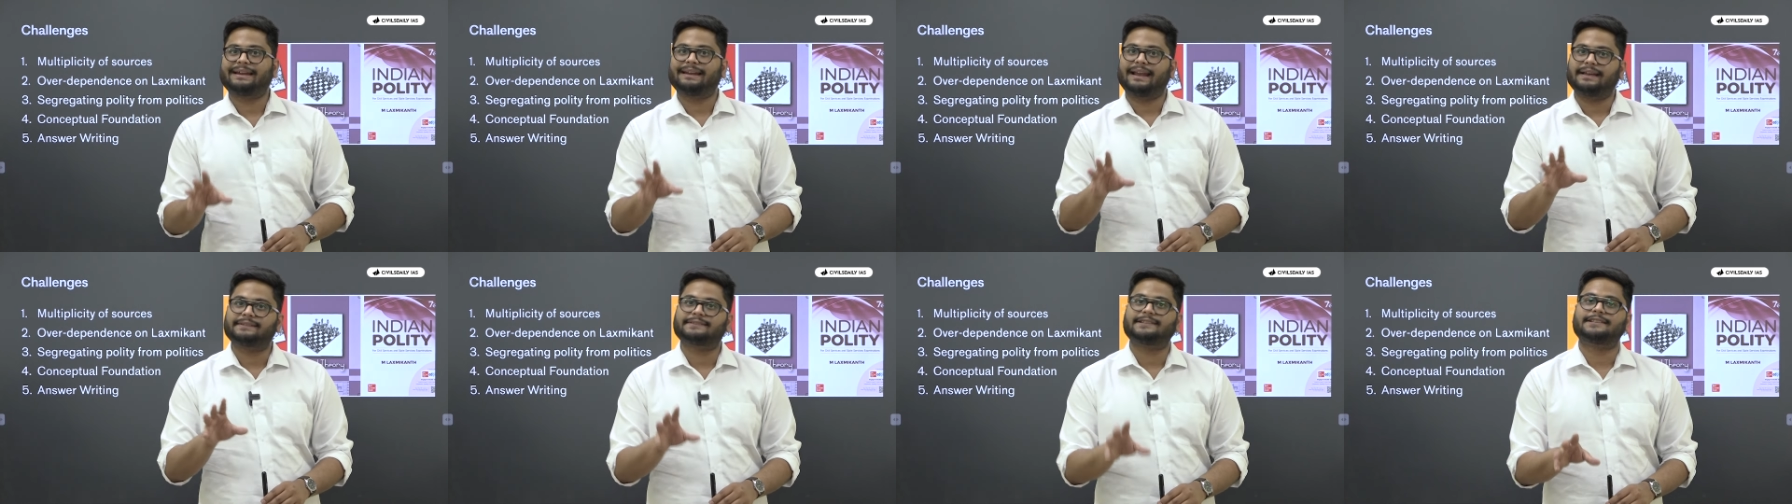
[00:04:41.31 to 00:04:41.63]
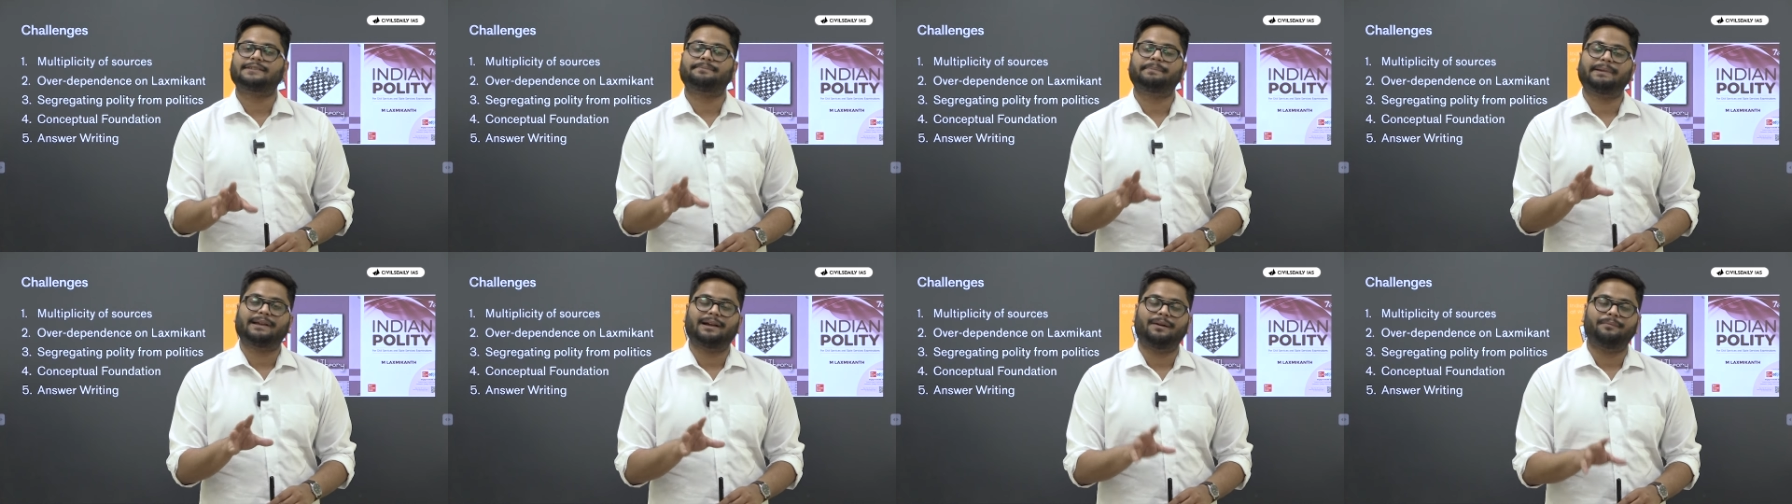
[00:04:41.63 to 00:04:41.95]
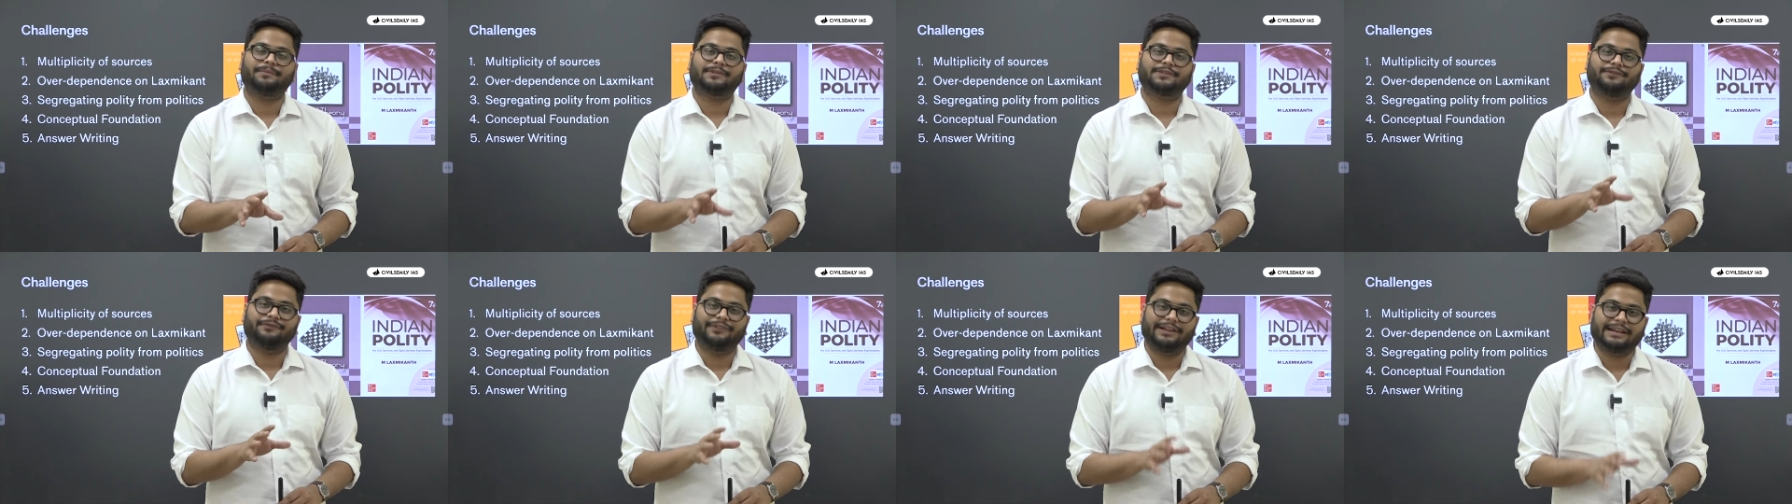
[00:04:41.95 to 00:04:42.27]
classes
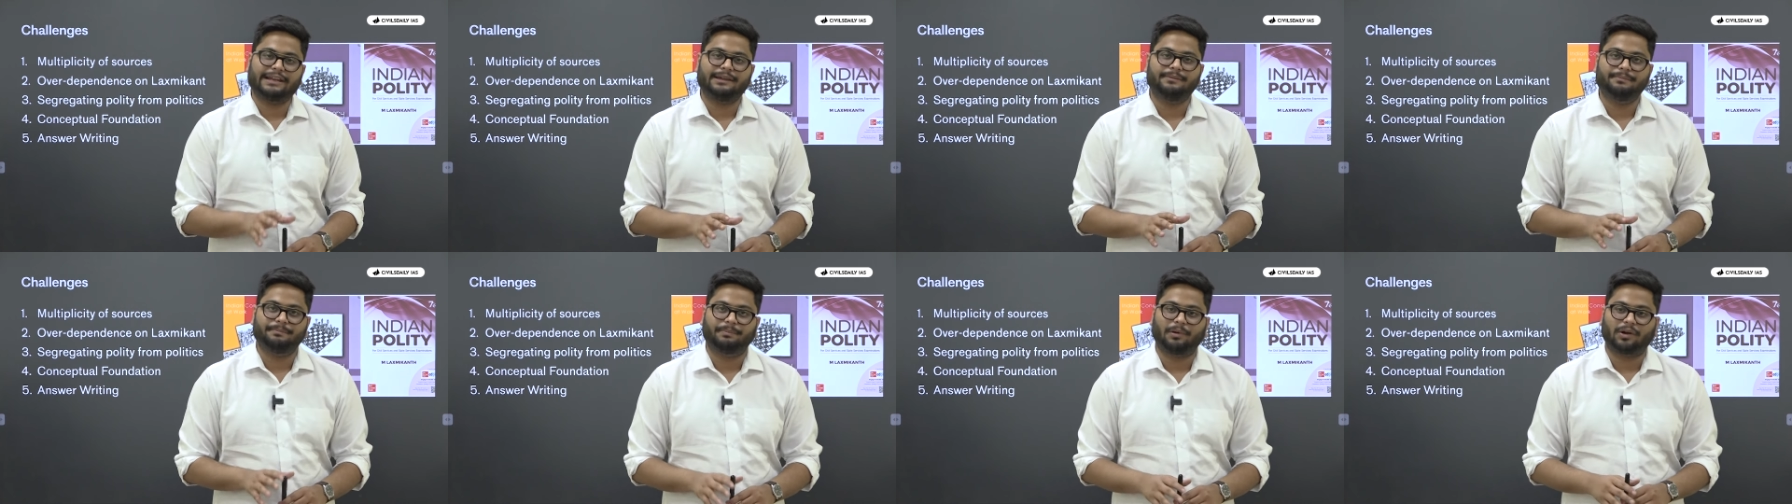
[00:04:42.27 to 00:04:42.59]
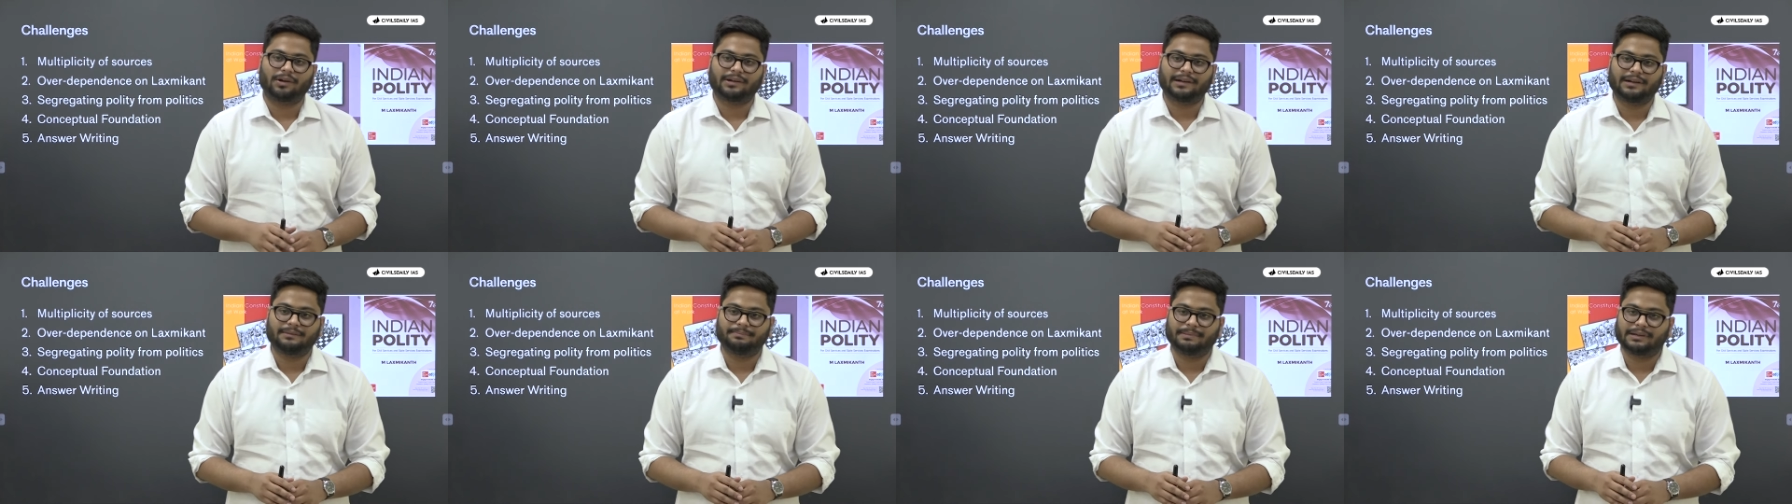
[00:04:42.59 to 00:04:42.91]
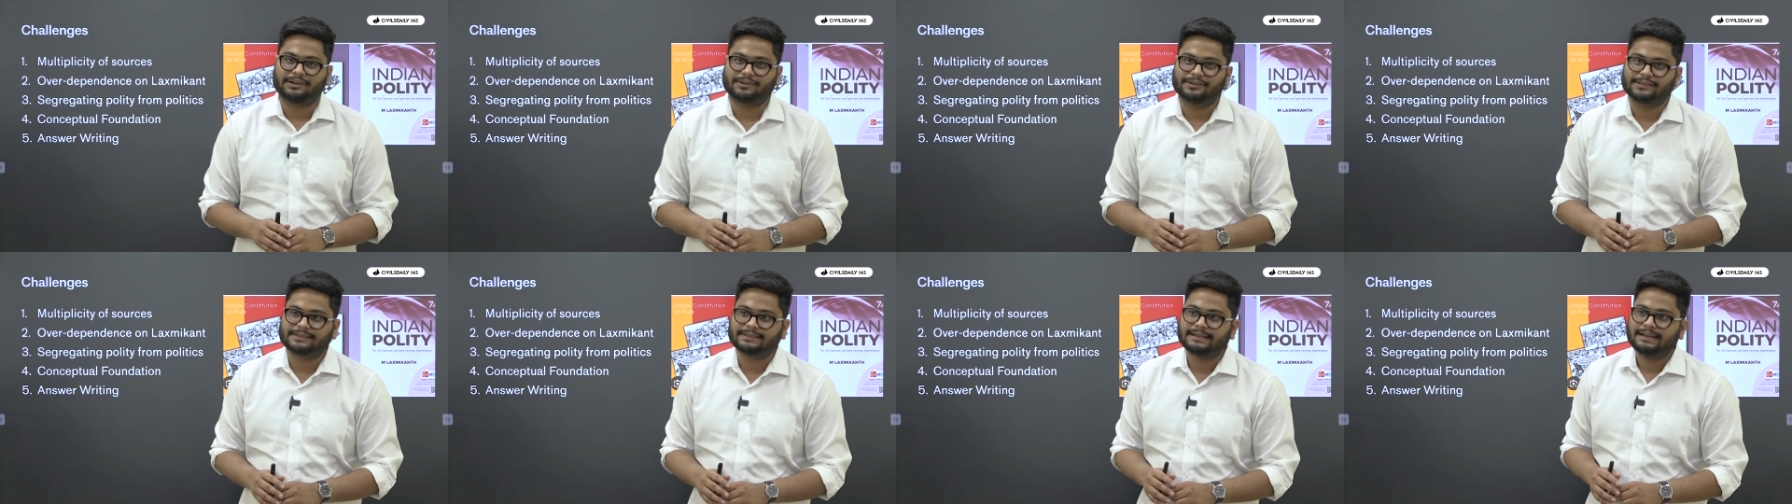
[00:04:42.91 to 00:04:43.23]
becomes very important
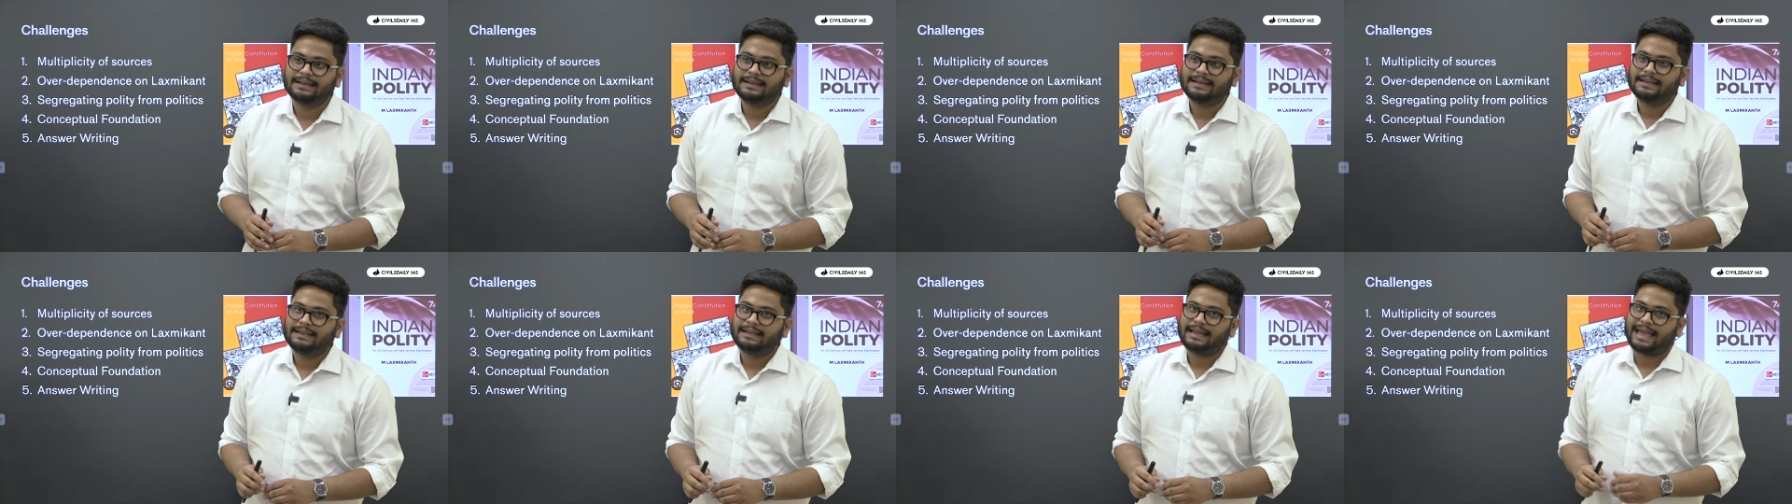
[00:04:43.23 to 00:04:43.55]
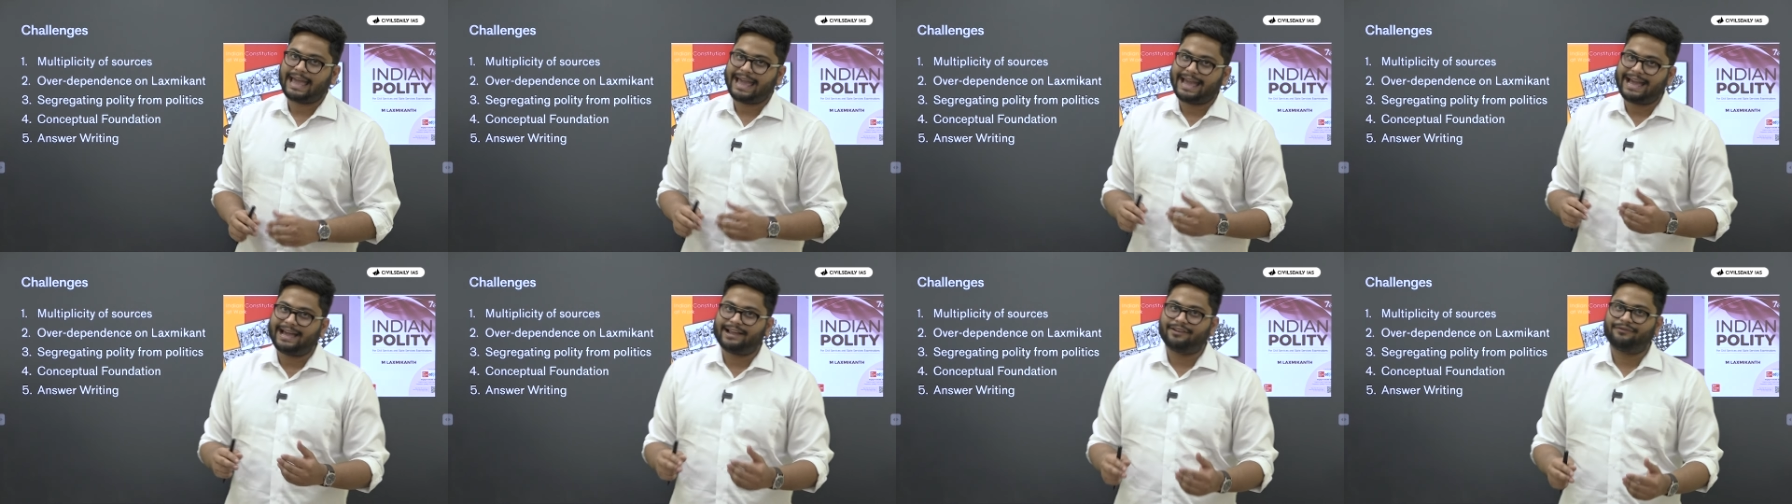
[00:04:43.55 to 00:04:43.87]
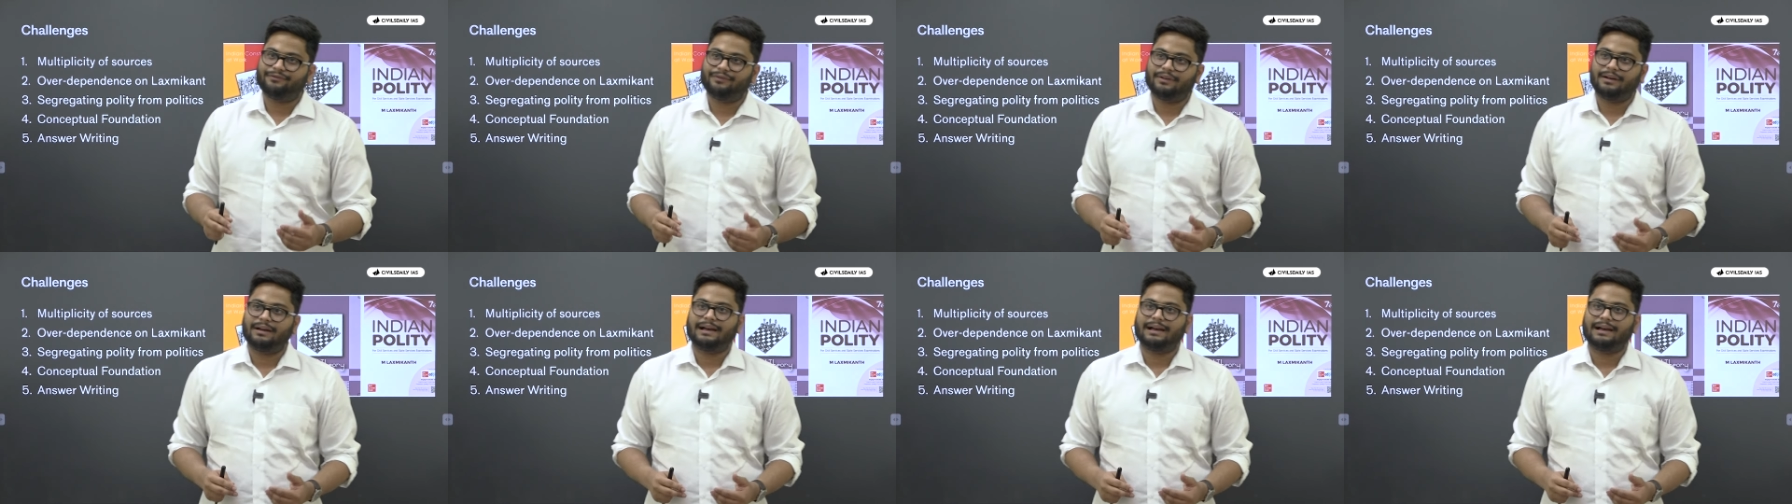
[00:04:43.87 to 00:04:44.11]
because here,